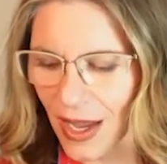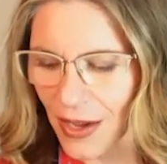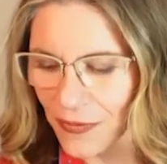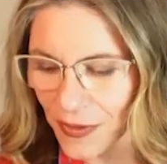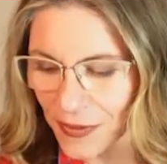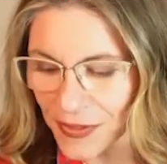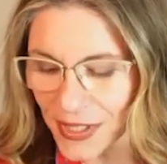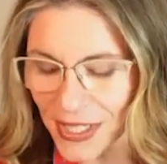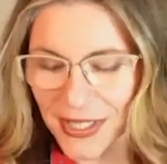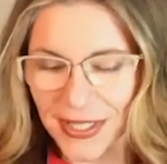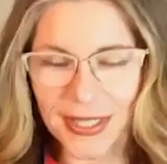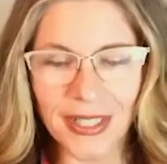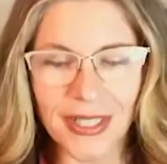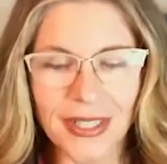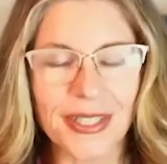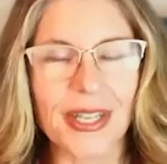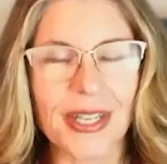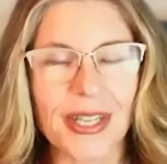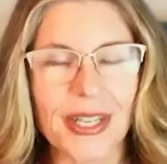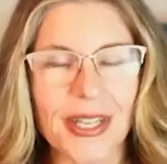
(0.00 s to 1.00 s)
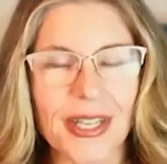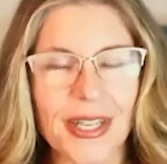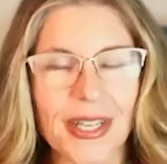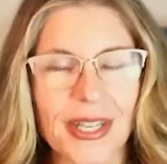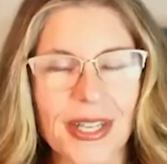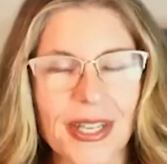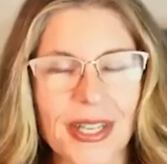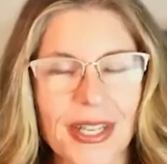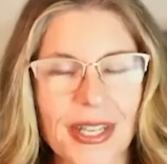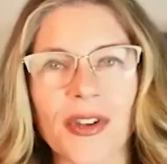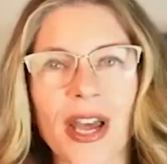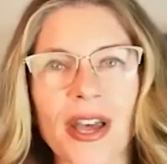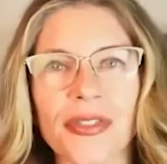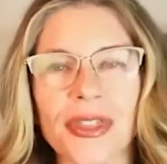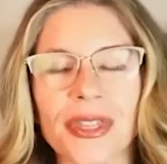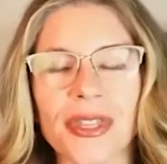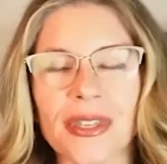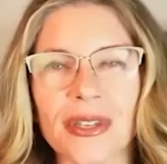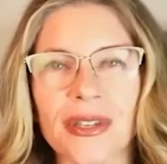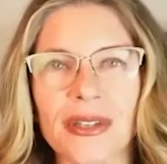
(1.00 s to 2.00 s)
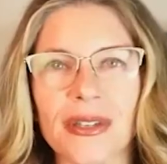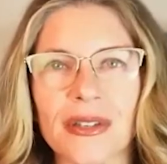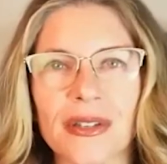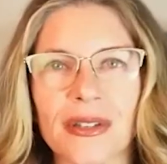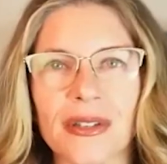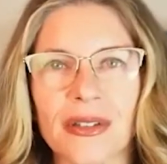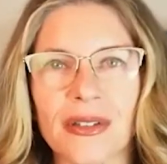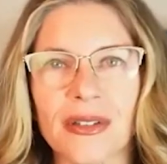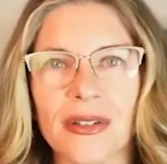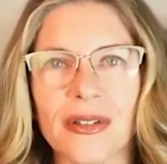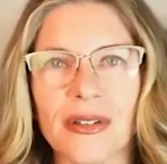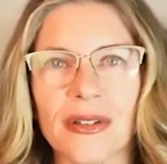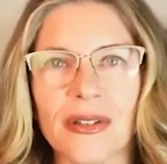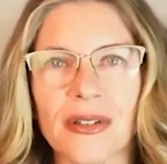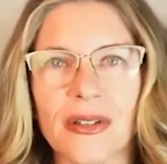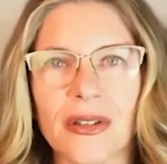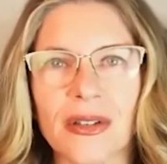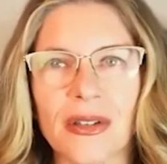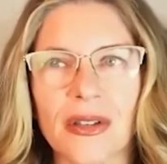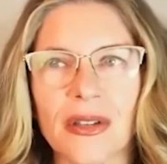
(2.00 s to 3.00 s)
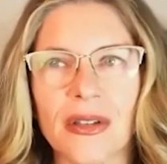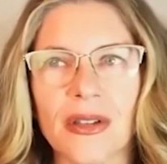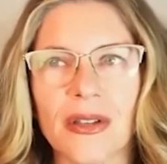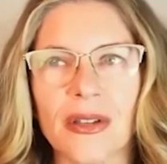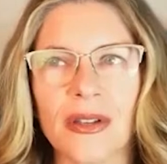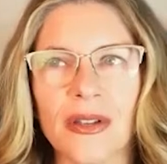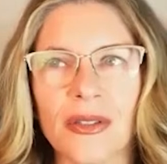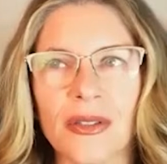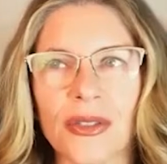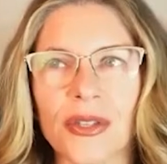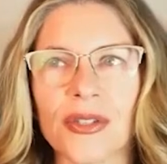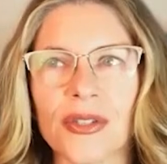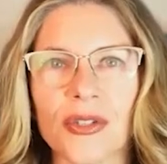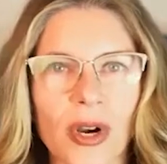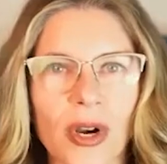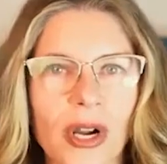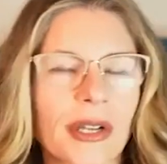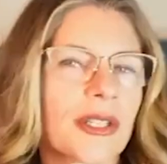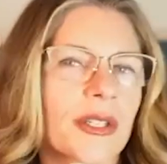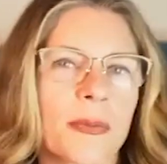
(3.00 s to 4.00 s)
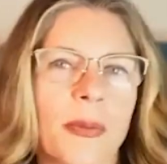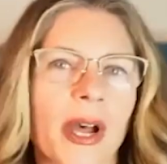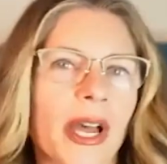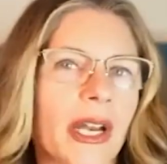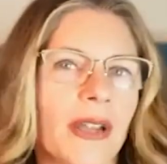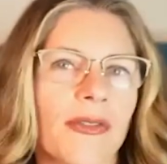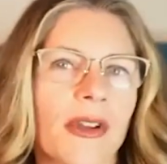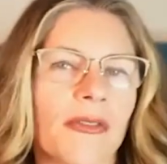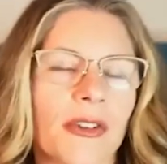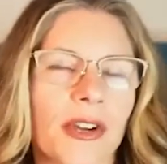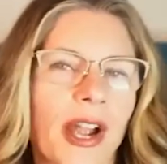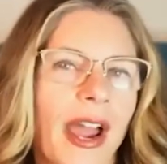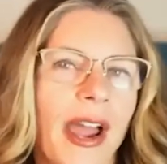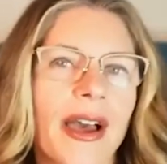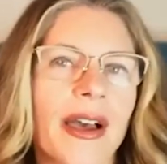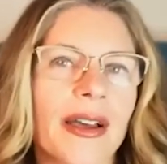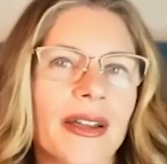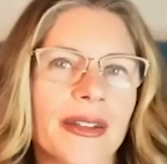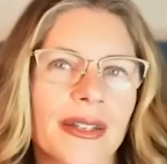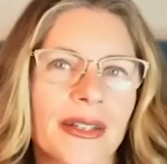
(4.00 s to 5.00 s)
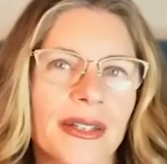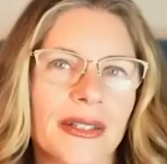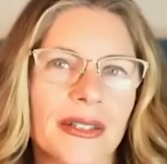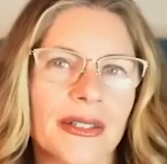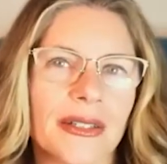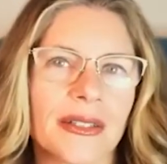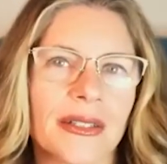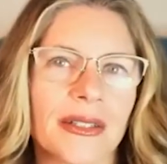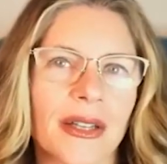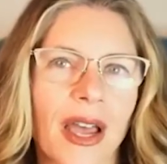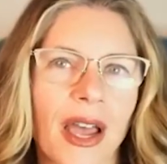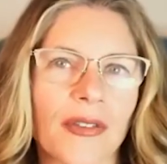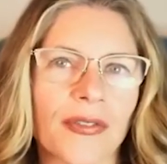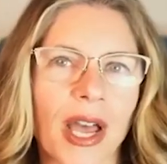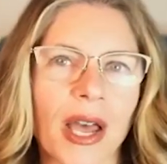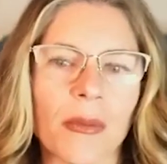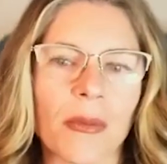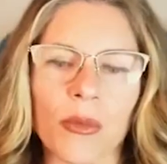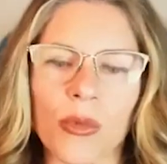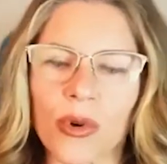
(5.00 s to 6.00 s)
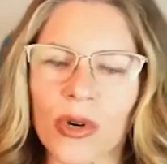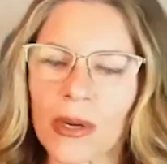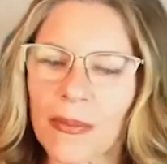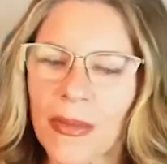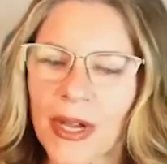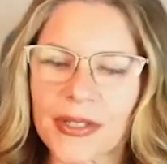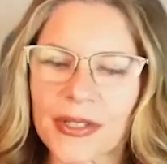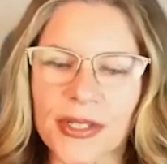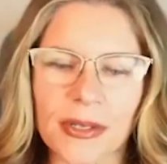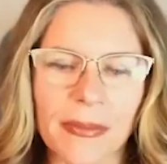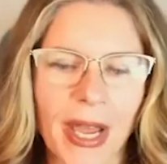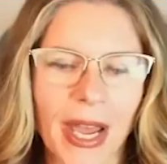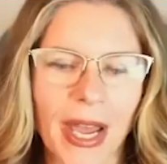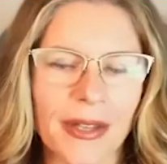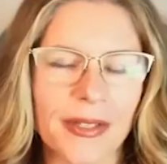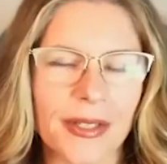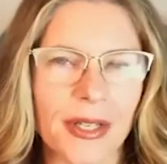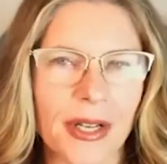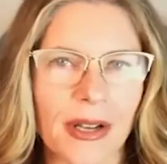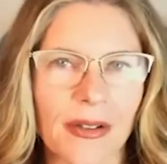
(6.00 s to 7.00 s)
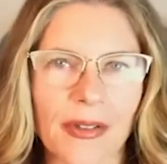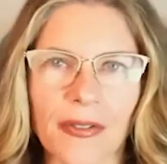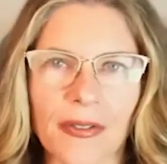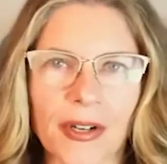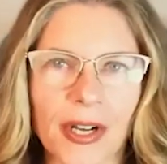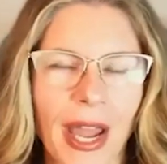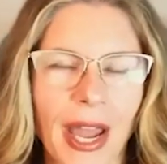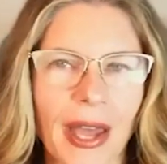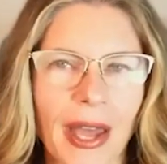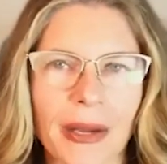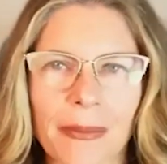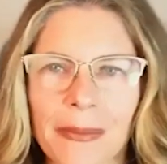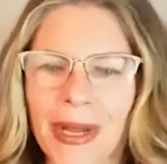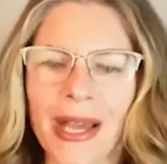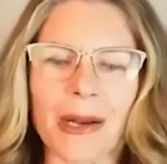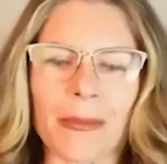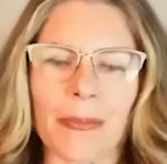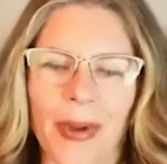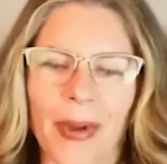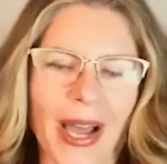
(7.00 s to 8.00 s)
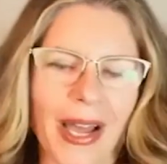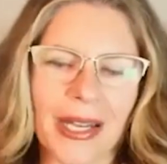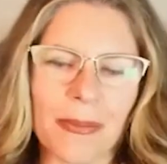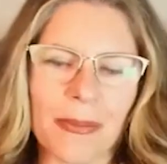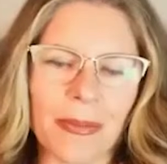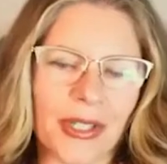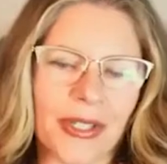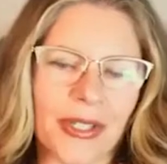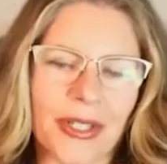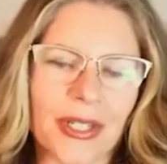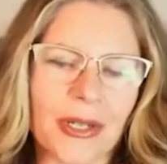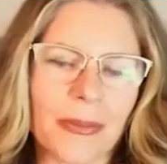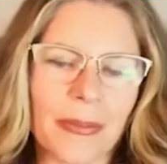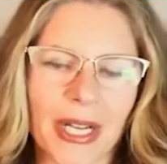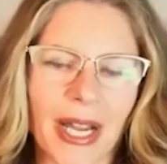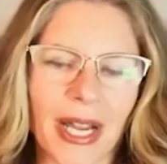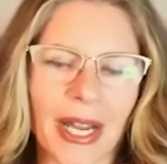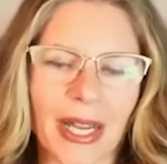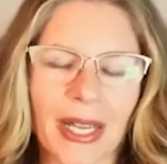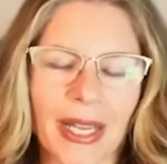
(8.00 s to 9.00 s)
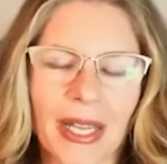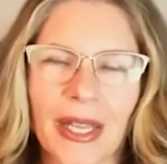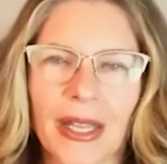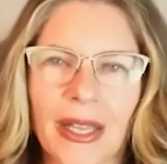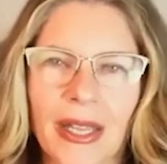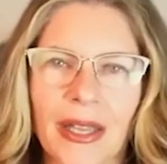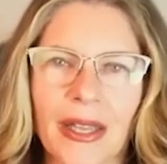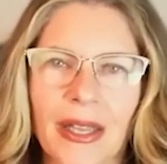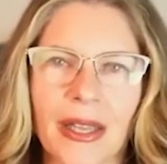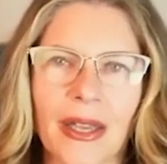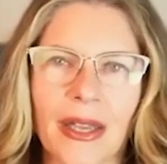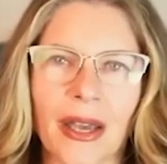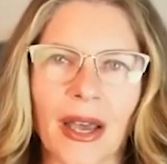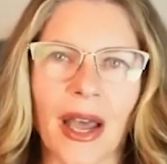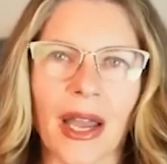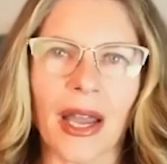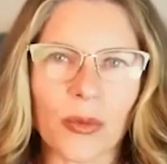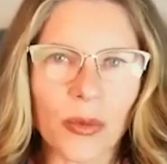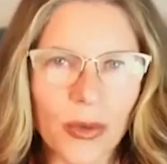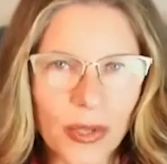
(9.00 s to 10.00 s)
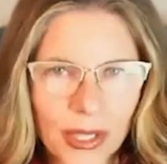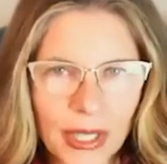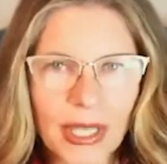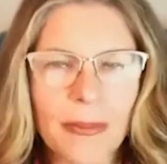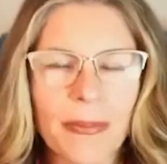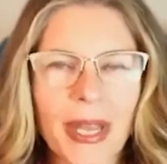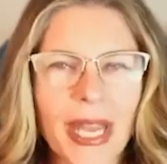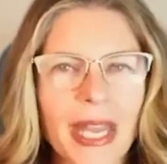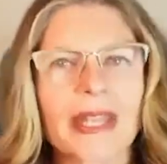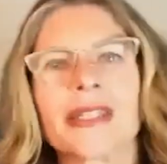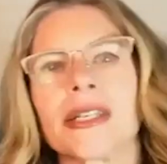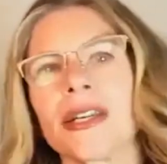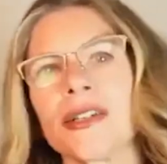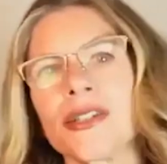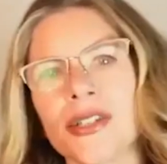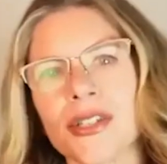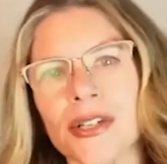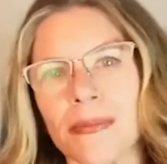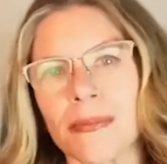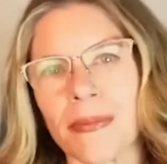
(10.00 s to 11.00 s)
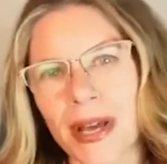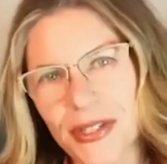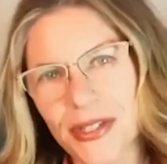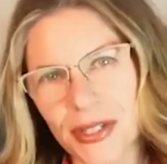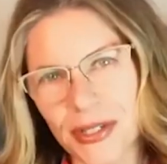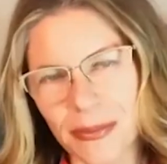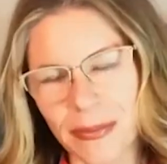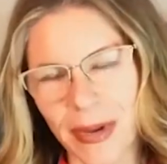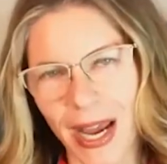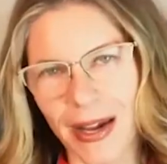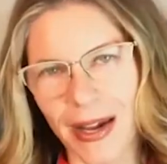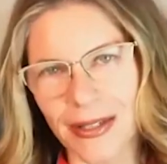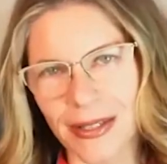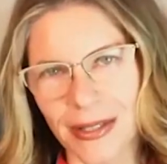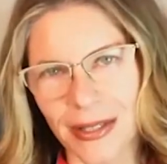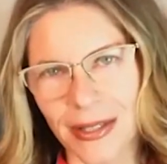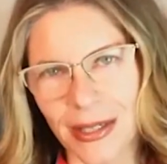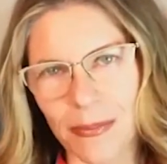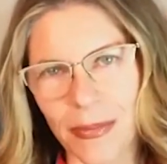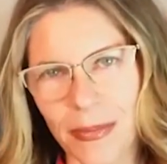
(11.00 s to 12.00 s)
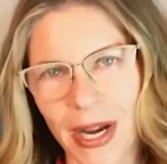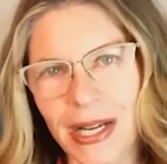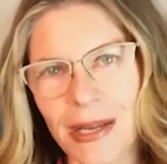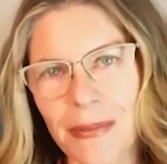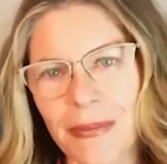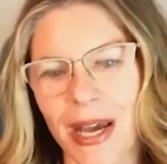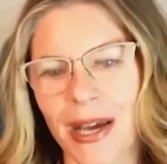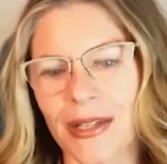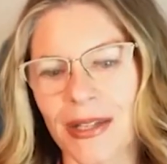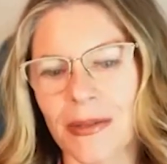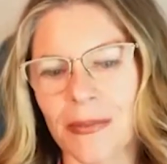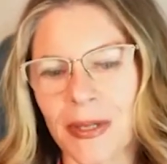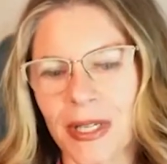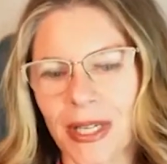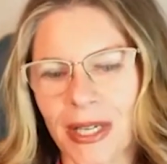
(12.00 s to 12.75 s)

at 56, I've got the strongest body I've ever had. I've got more muscle mass than I've ever had. I'm not a bodybuilder, but I really pay attention to muscle mass, lean body mass,